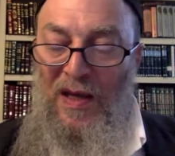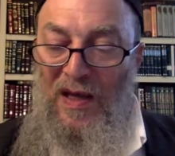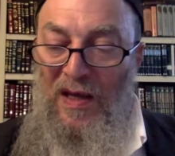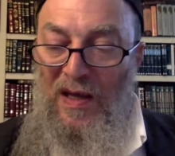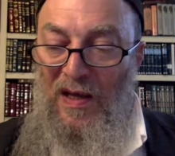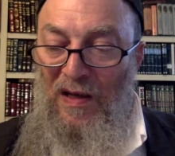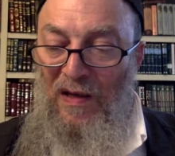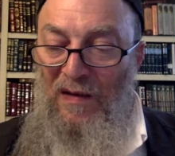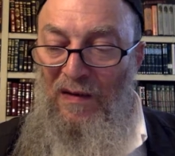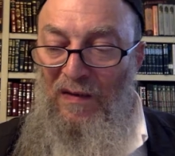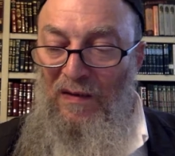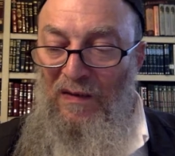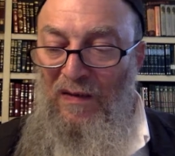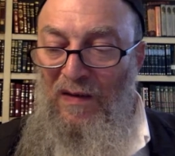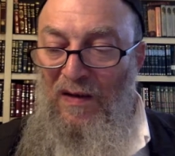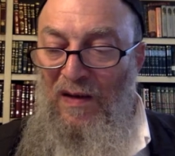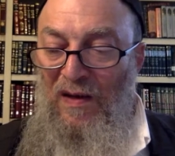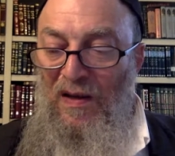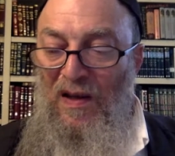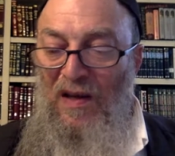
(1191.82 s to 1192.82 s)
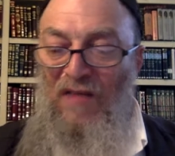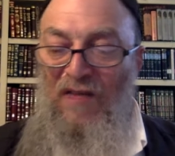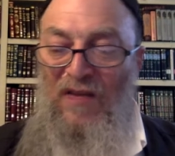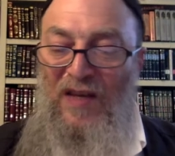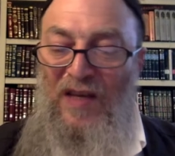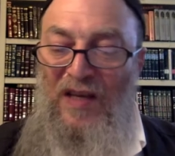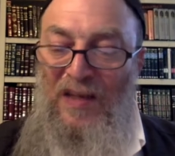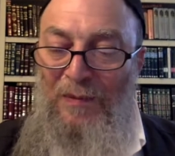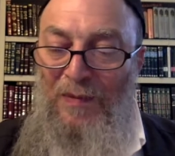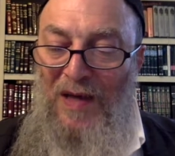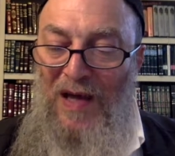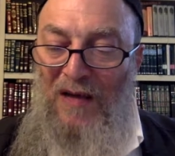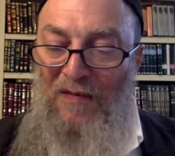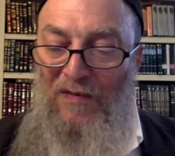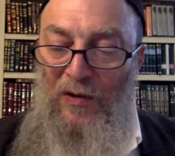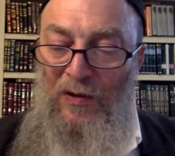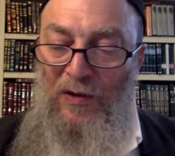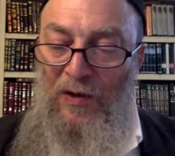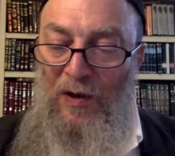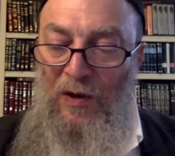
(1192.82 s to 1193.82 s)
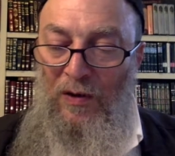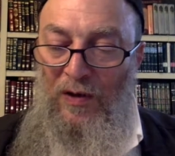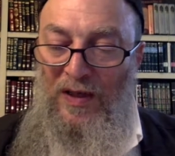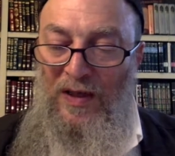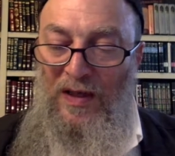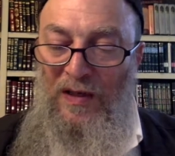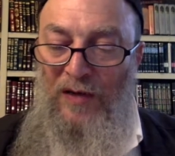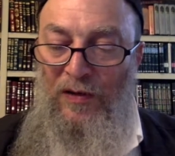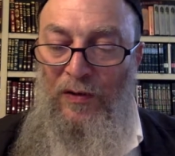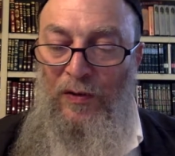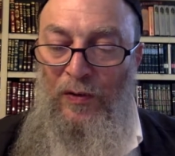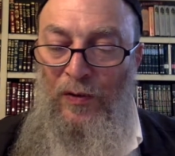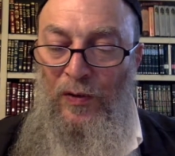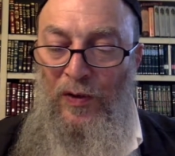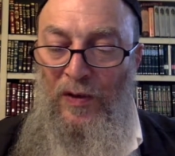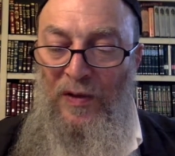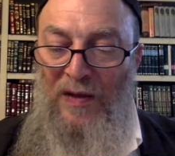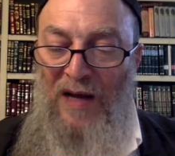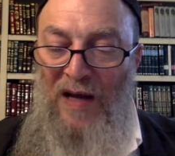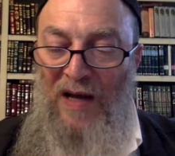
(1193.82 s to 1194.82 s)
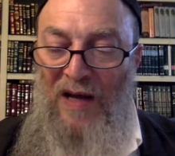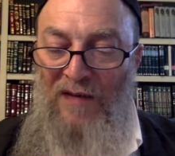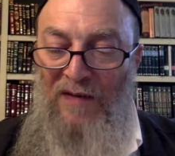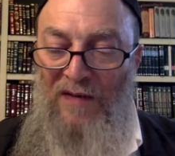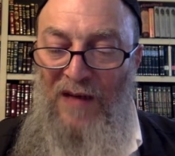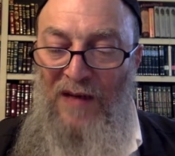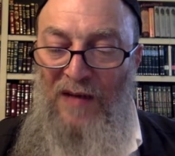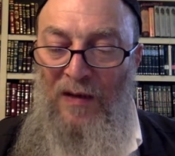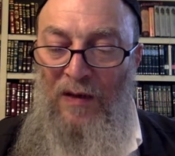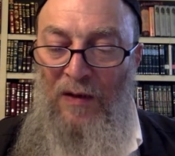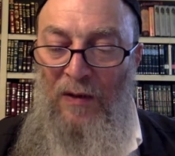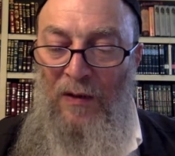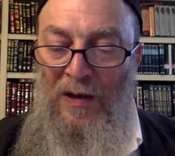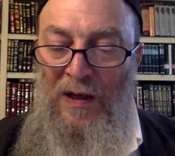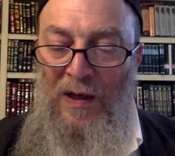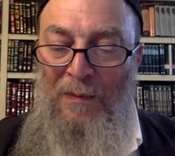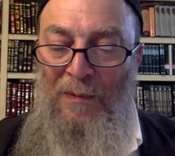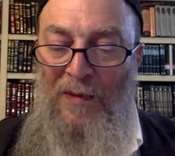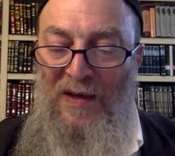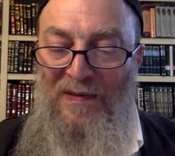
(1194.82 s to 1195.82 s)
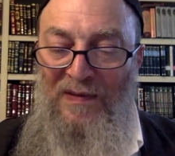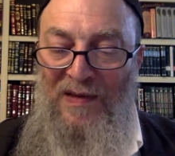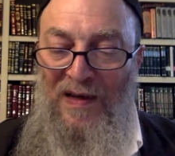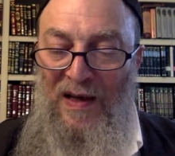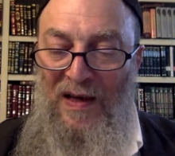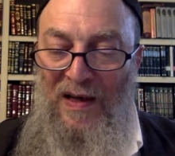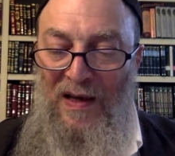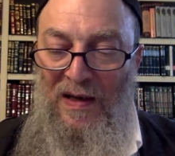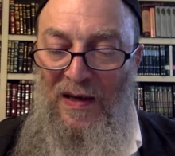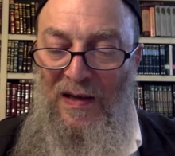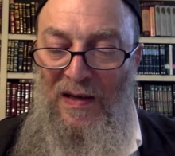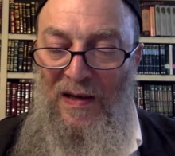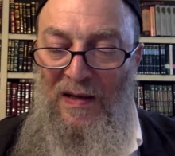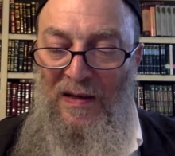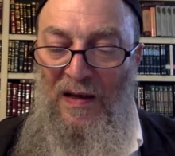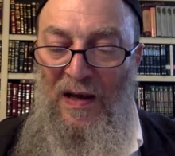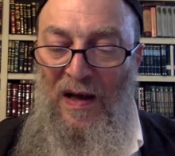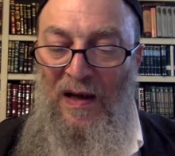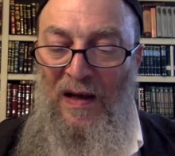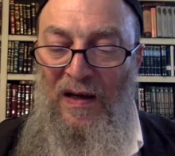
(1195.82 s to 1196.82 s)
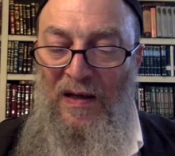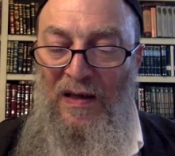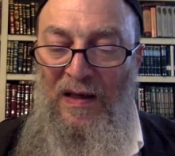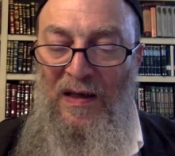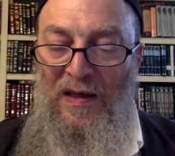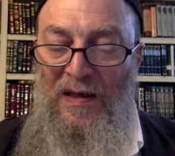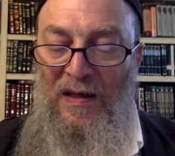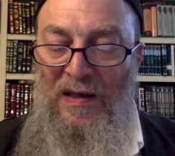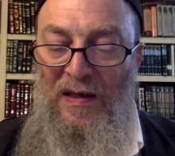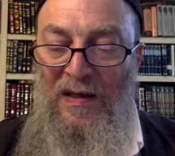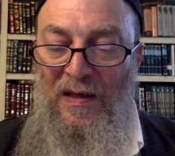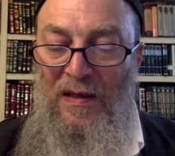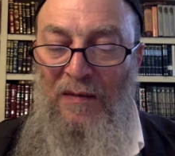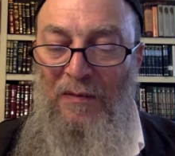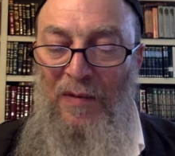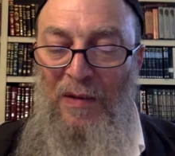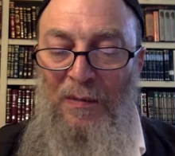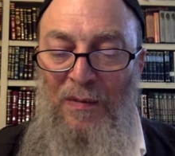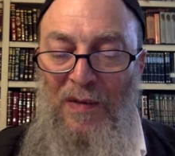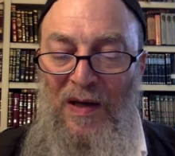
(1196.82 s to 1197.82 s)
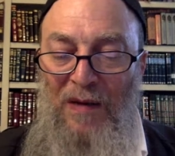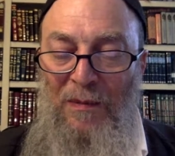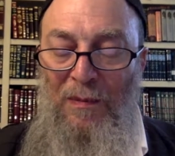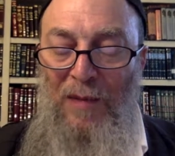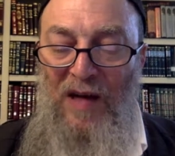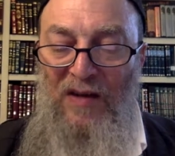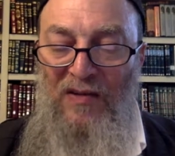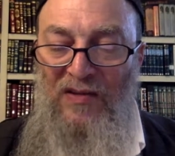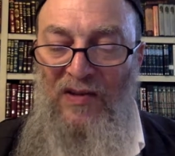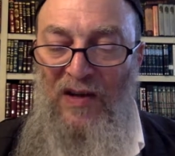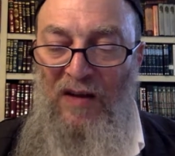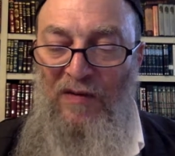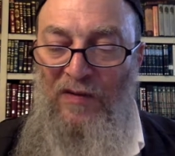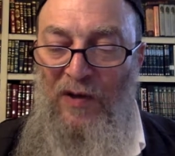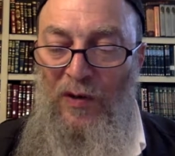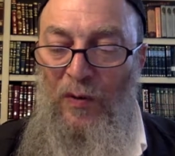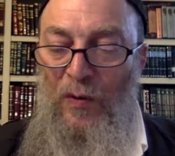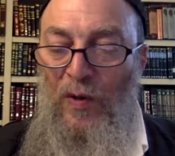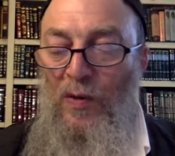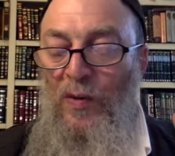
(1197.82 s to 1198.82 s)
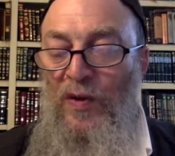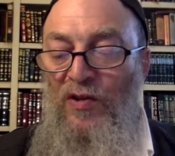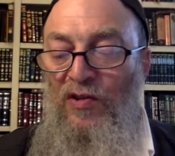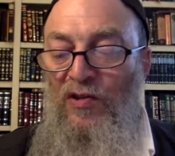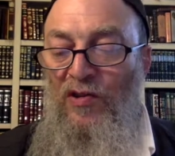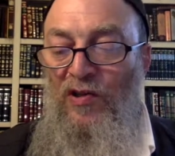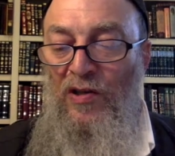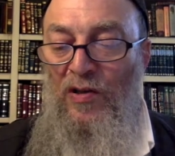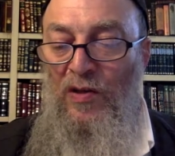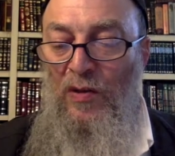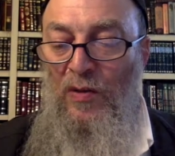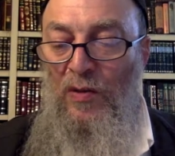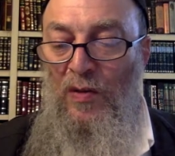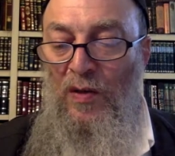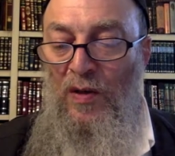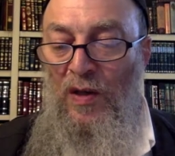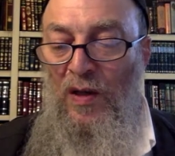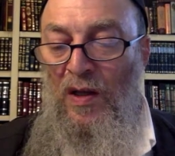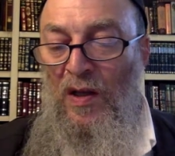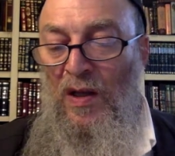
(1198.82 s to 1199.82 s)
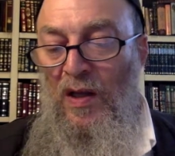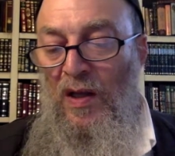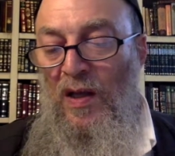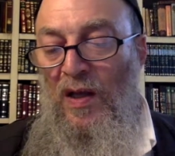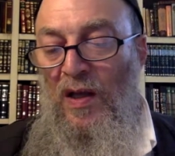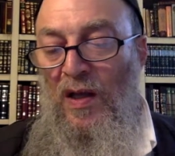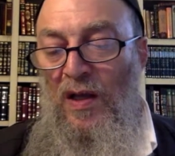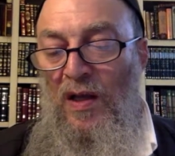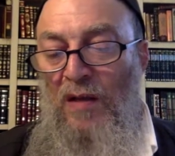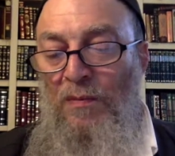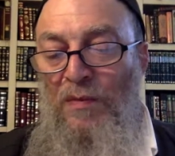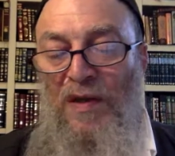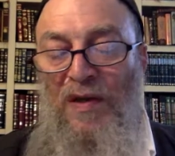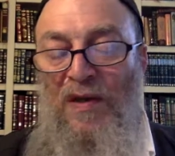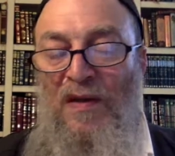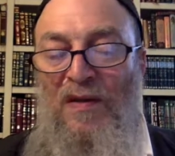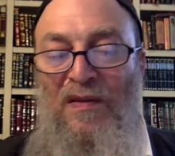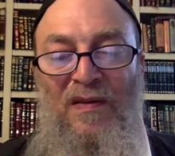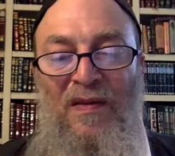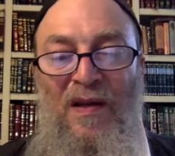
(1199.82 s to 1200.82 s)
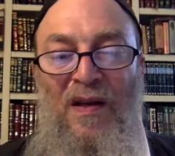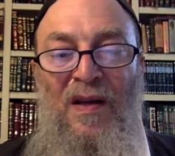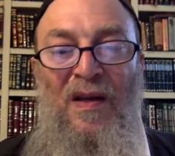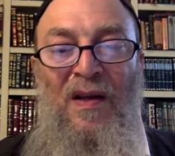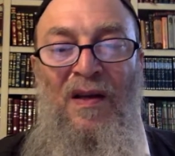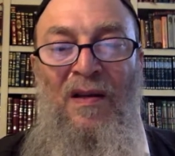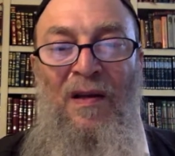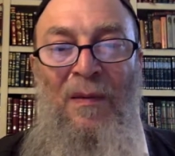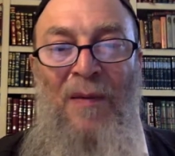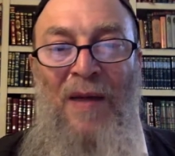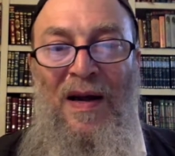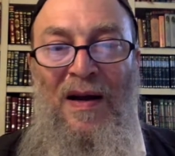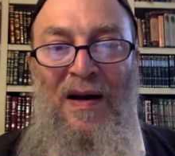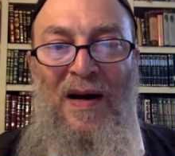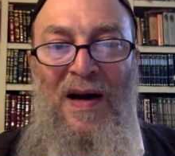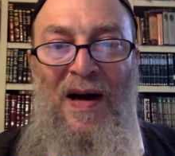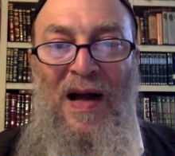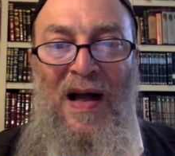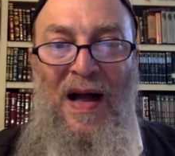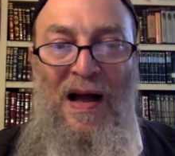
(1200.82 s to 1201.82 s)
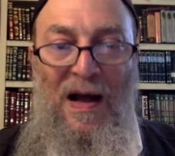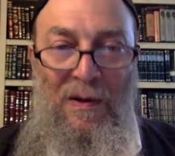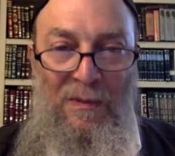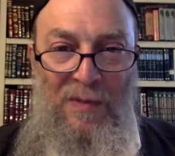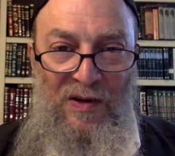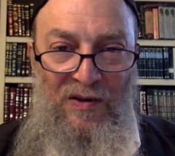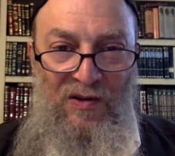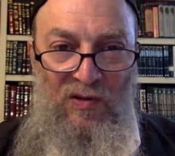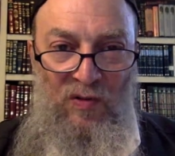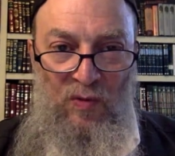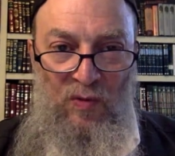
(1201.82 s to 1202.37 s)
is, Ve'im yavo lo hirhur ta'avat olam hazeh Yarchik machshavta. What do we do? Because no matter how much